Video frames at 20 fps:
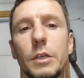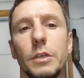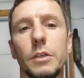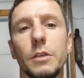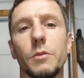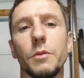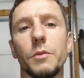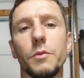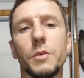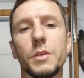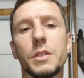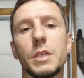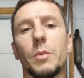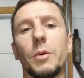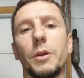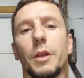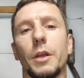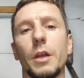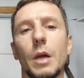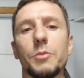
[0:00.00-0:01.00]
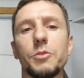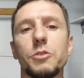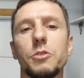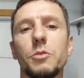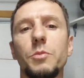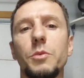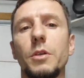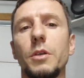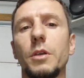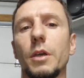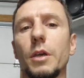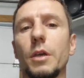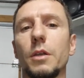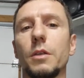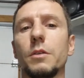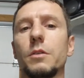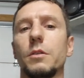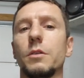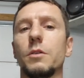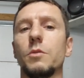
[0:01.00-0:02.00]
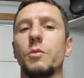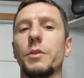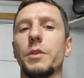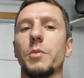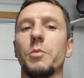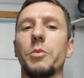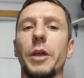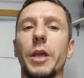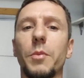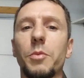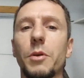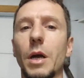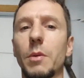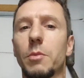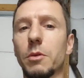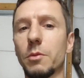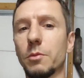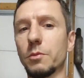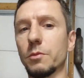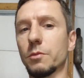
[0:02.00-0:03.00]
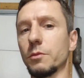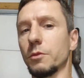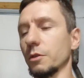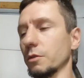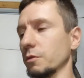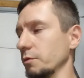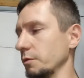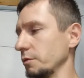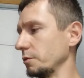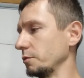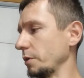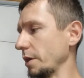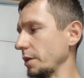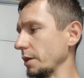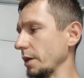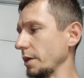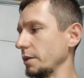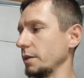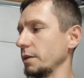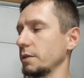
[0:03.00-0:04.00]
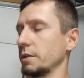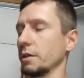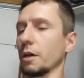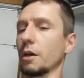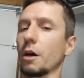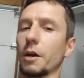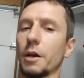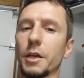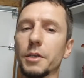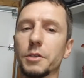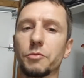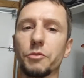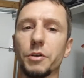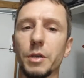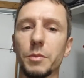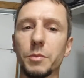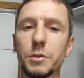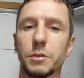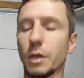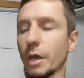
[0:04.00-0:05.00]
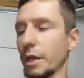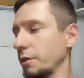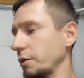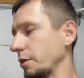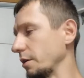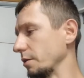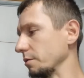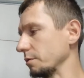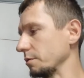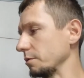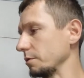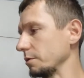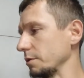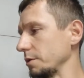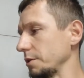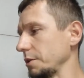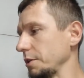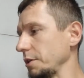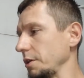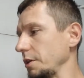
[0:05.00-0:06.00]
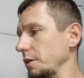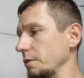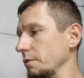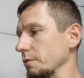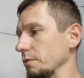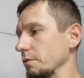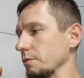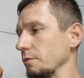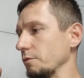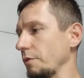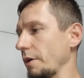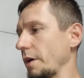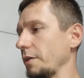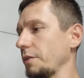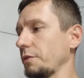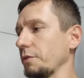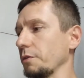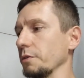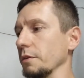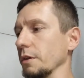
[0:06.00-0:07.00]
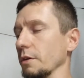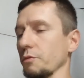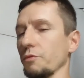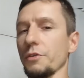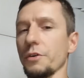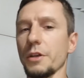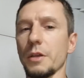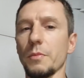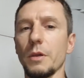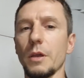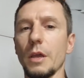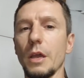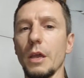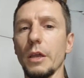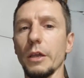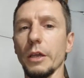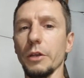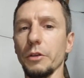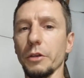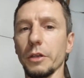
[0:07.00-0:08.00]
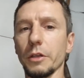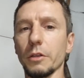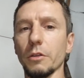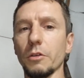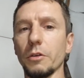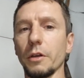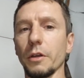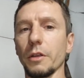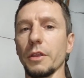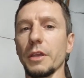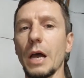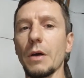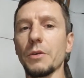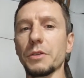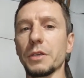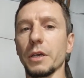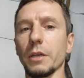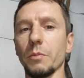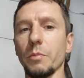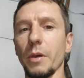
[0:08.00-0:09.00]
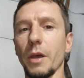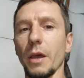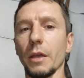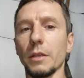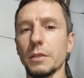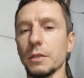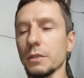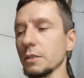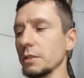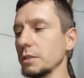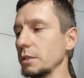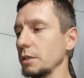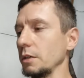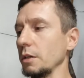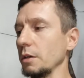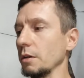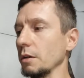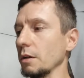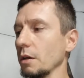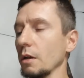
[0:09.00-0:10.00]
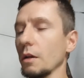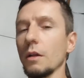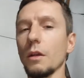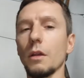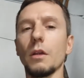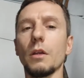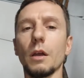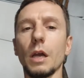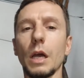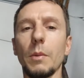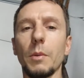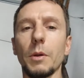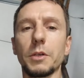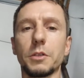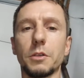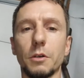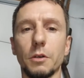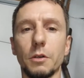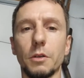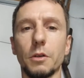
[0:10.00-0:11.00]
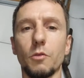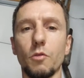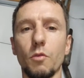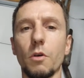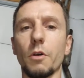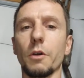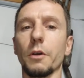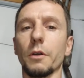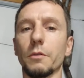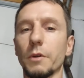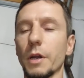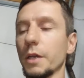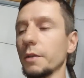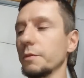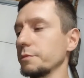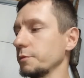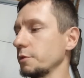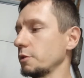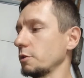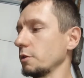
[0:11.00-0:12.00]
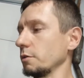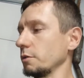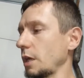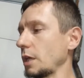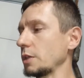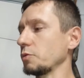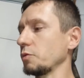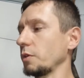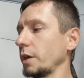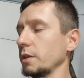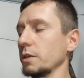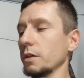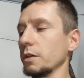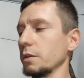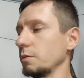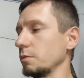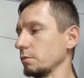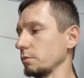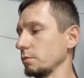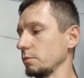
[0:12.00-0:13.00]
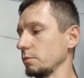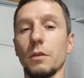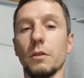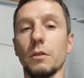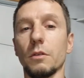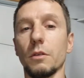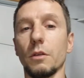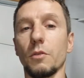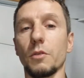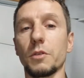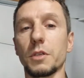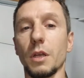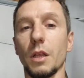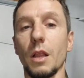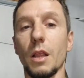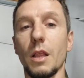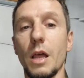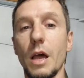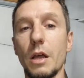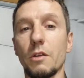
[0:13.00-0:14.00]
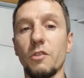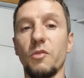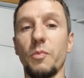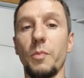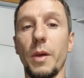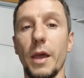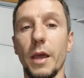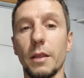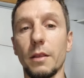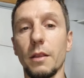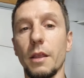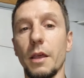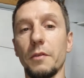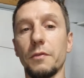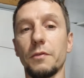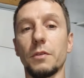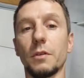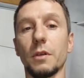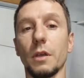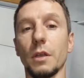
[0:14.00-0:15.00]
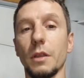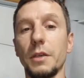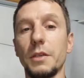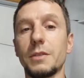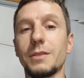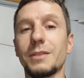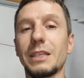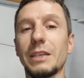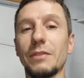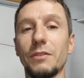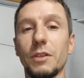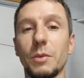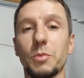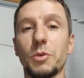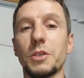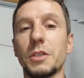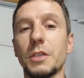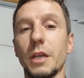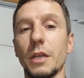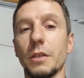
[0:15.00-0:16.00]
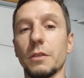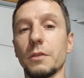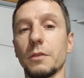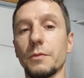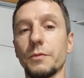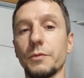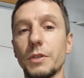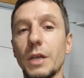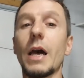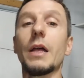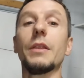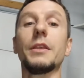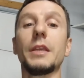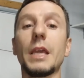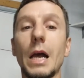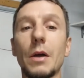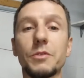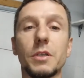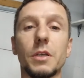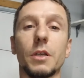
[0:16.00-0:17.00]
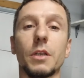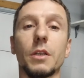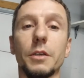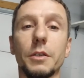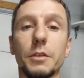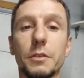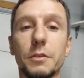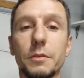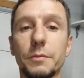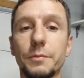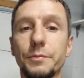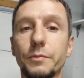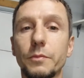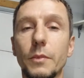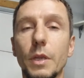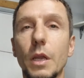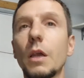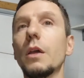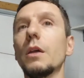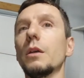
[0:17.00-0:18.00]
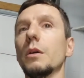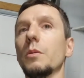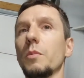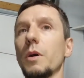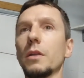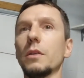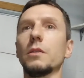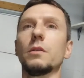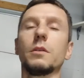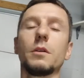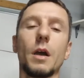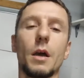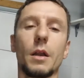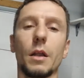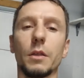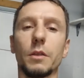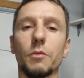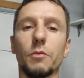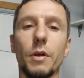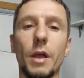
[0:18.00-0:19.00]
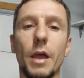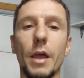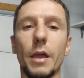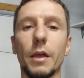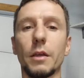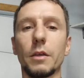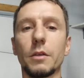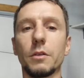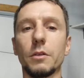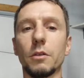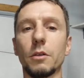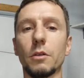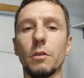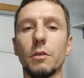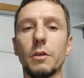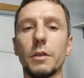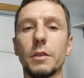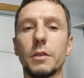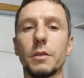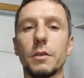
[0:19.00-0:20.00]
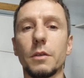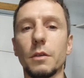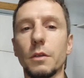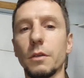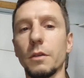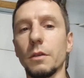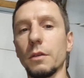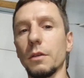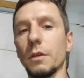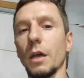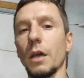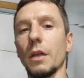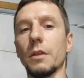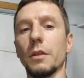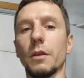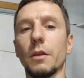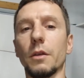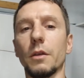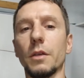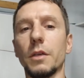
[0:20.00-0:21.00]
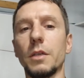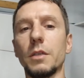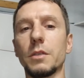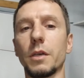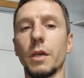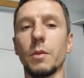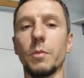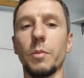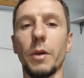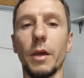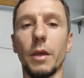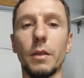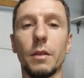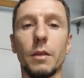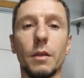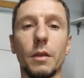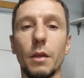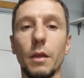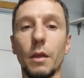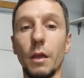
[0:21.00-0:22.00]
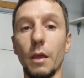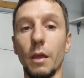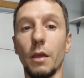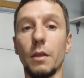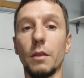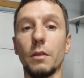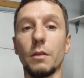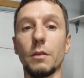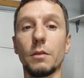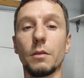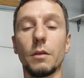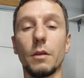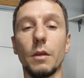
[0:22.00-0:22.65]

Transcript: when somebody comes to me and with a brake problem, and the car has rims, you can see right through the rim, and you can look at the outside pads and see how much they're worn, right? So that's what I did. There was a lot of pad left, at least 70% on the outside at least, but got on the rack, looked on the inside pad, and